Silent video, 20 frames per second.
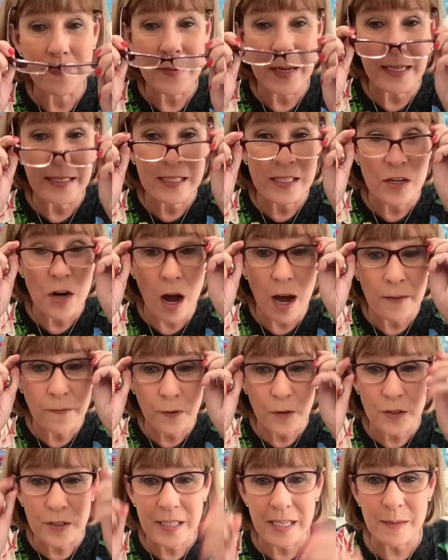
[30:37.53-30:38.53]
It's not
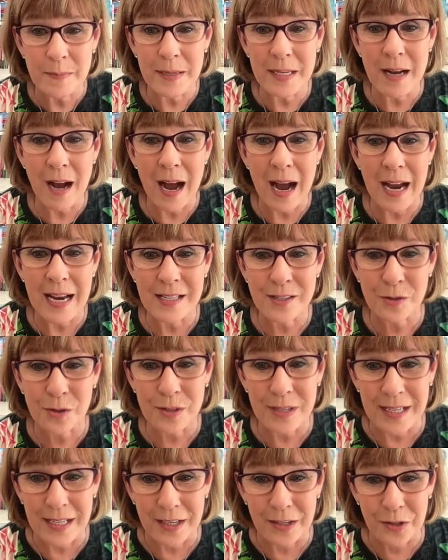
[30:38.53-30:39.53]
for timid eyes
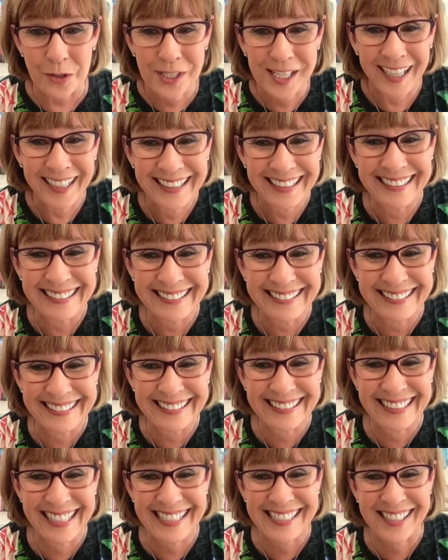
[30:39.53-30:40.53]
or ears.
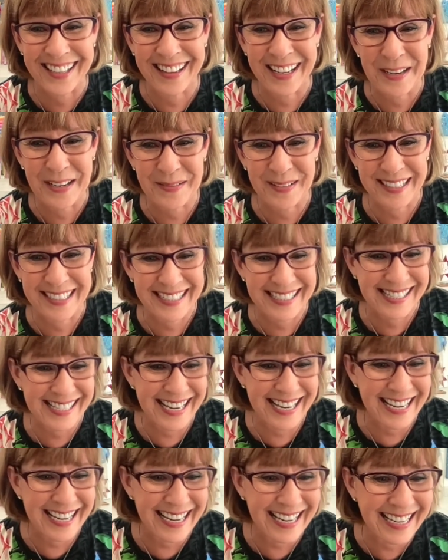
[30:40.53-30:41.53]
That's all I'm going to
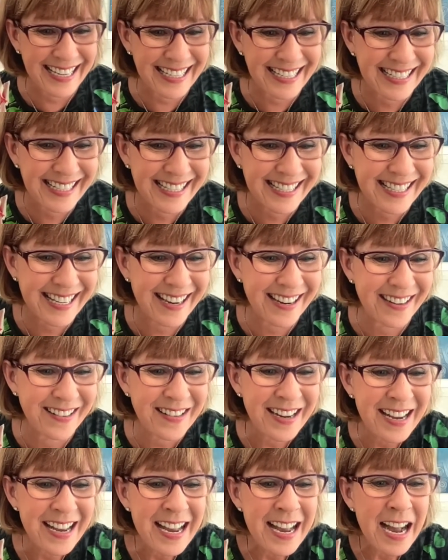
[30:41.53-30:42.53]
say.
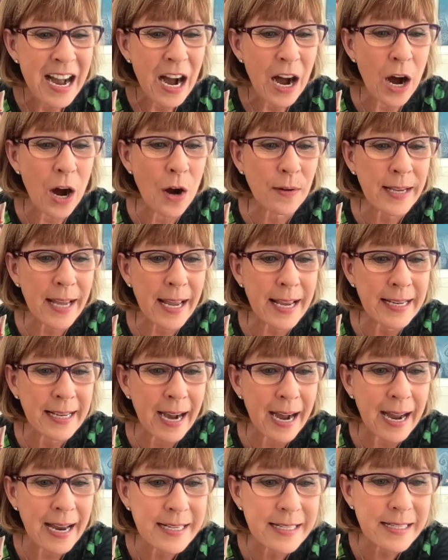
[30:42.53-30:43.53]
So, okay,
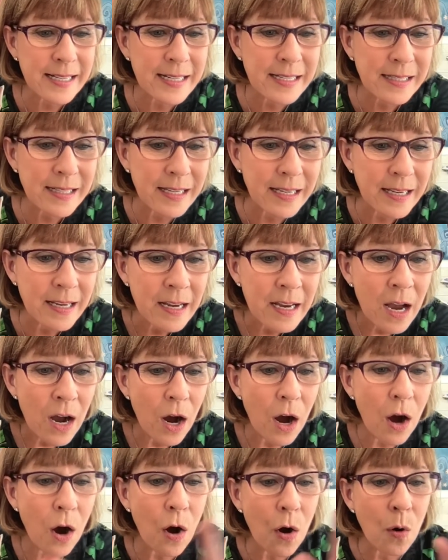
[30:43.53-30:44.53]
guys, let's see.
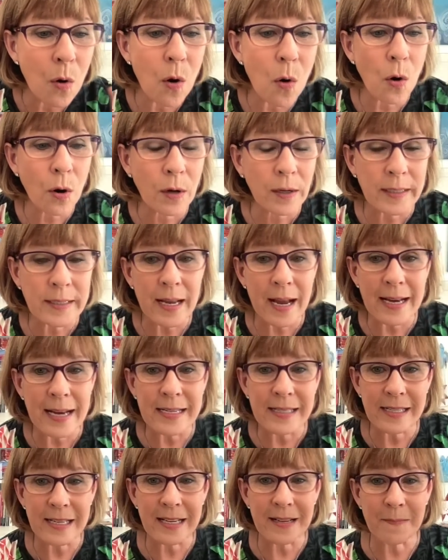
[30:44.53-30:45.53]
Oh,
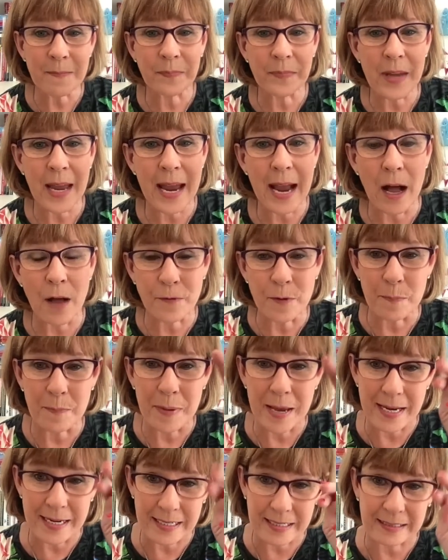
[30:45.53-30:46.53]
organizing
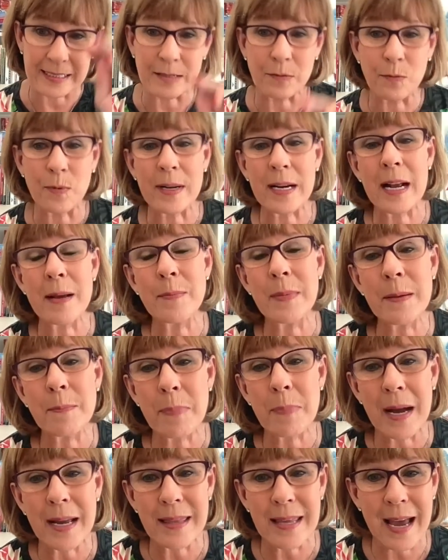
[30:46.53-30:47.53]
alphabetically. What I mean
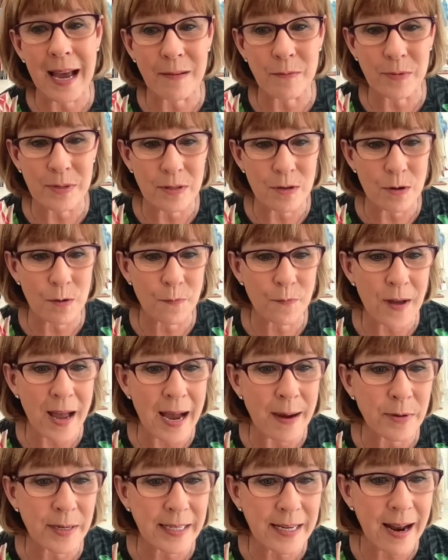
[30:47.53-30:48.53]
by that with your
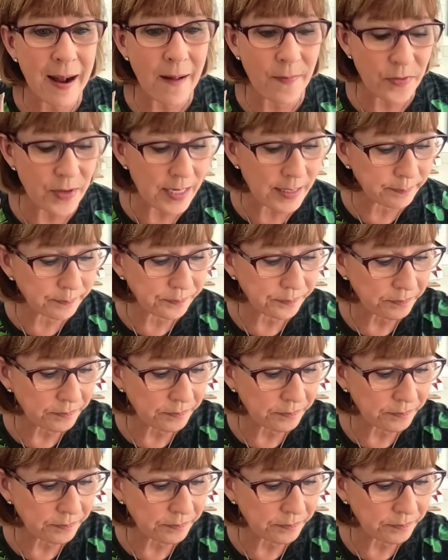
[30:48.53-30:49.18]
fabric, Kathy,